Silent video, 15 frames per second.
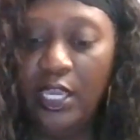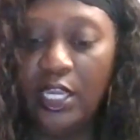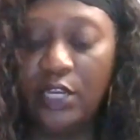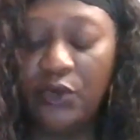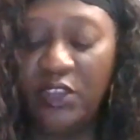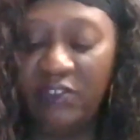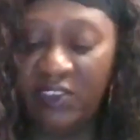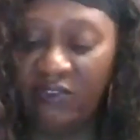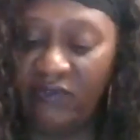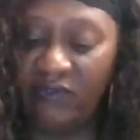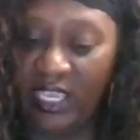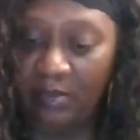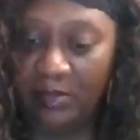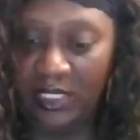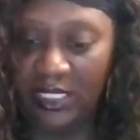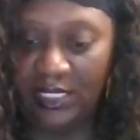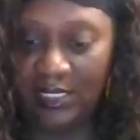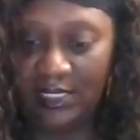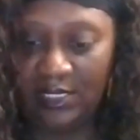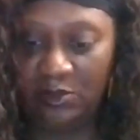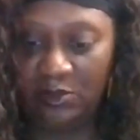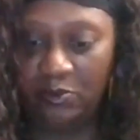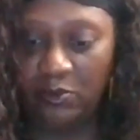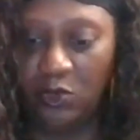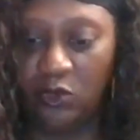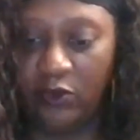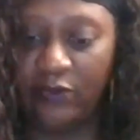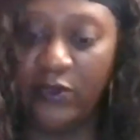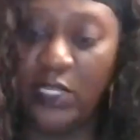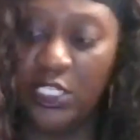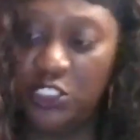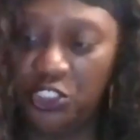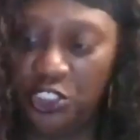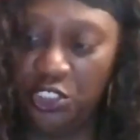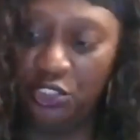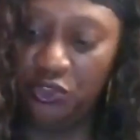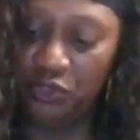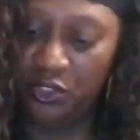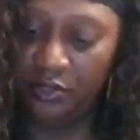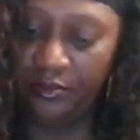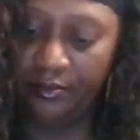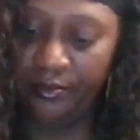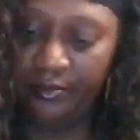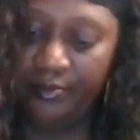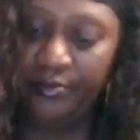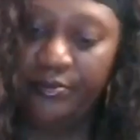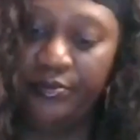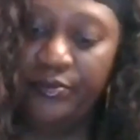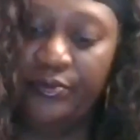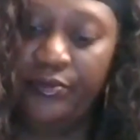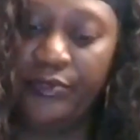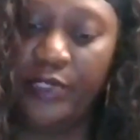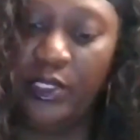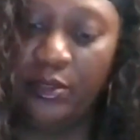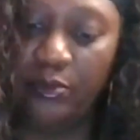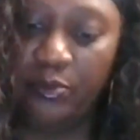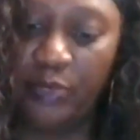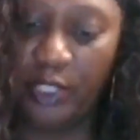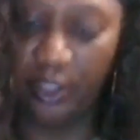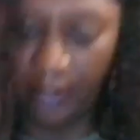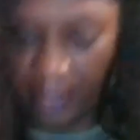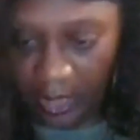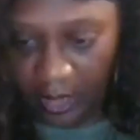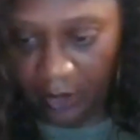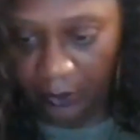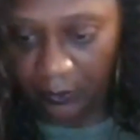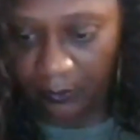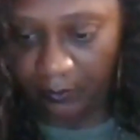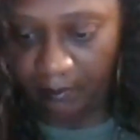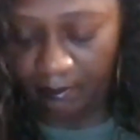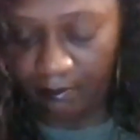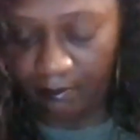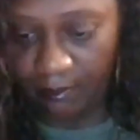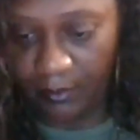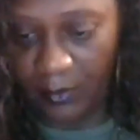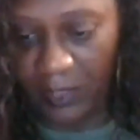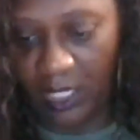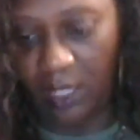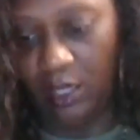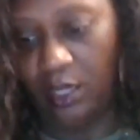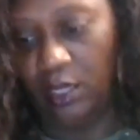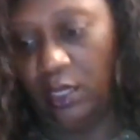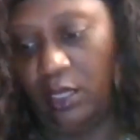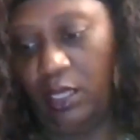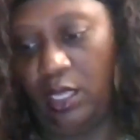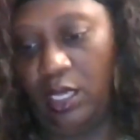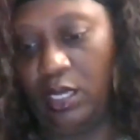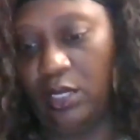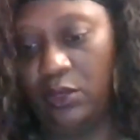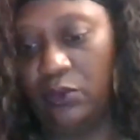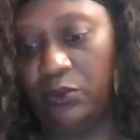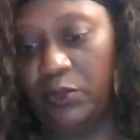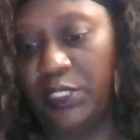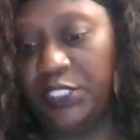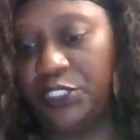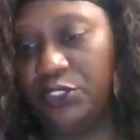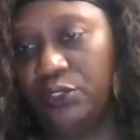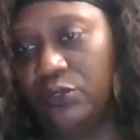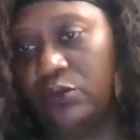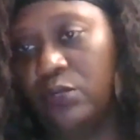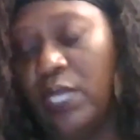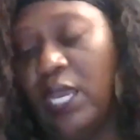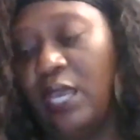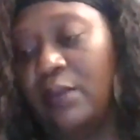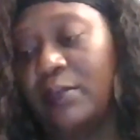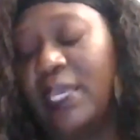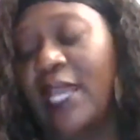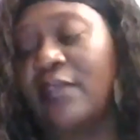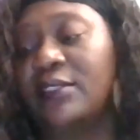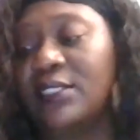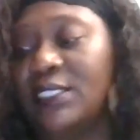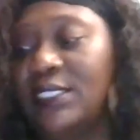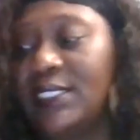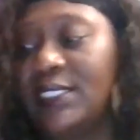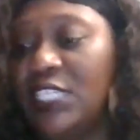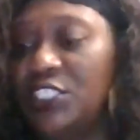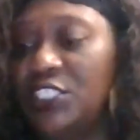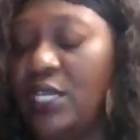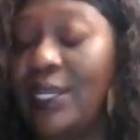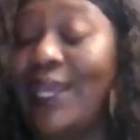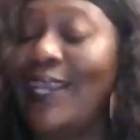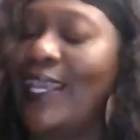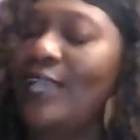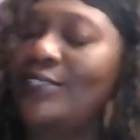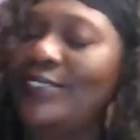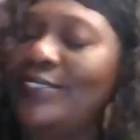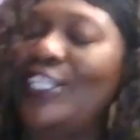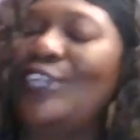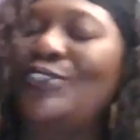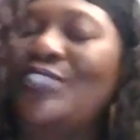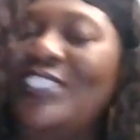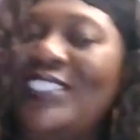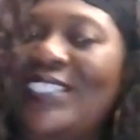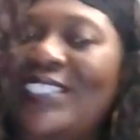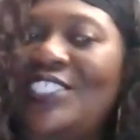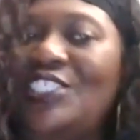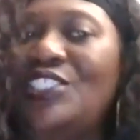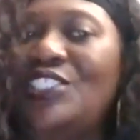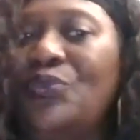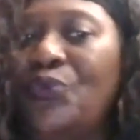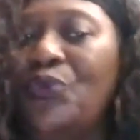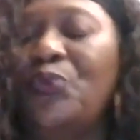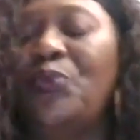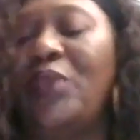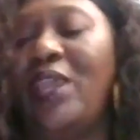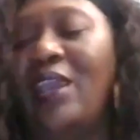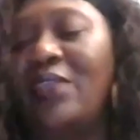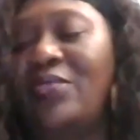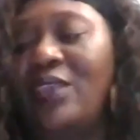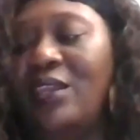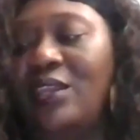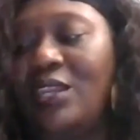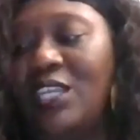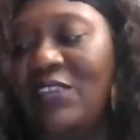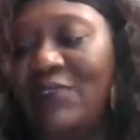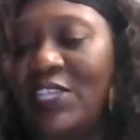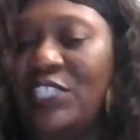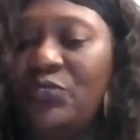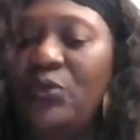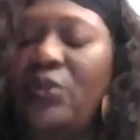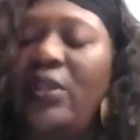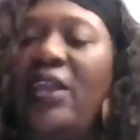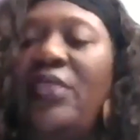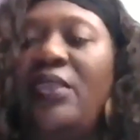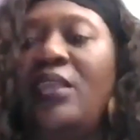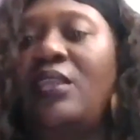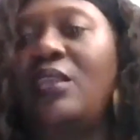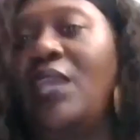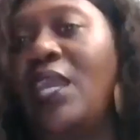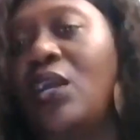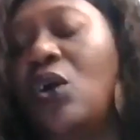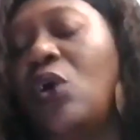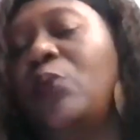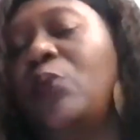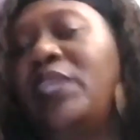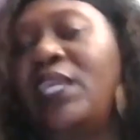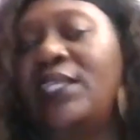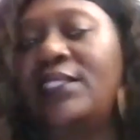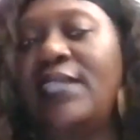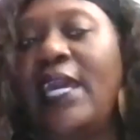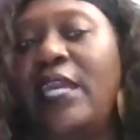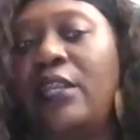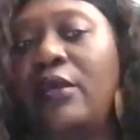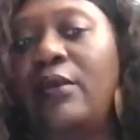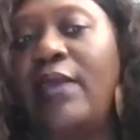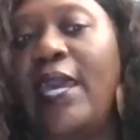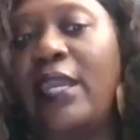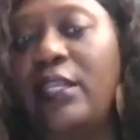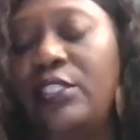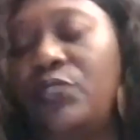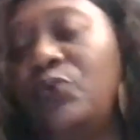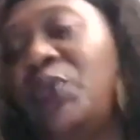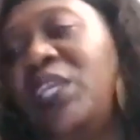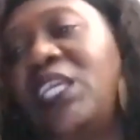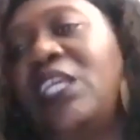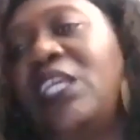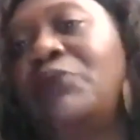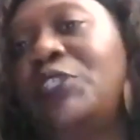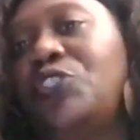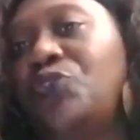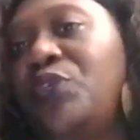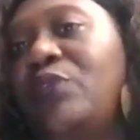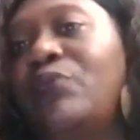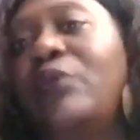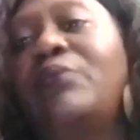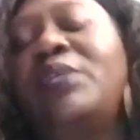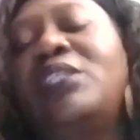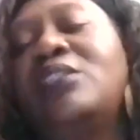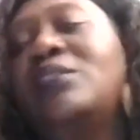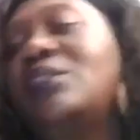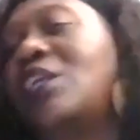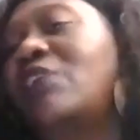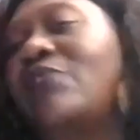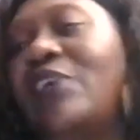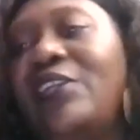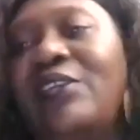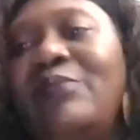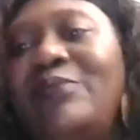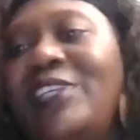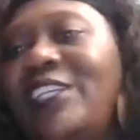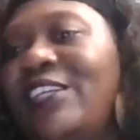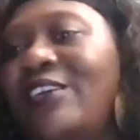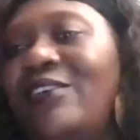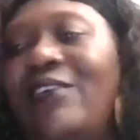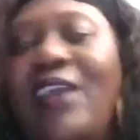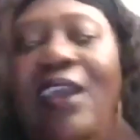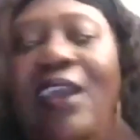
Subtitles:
grieving families who have lost children, period. And we do coaching sessions, group, and then individual. And then it culminates at a weekend retreat where we just love on them, you know,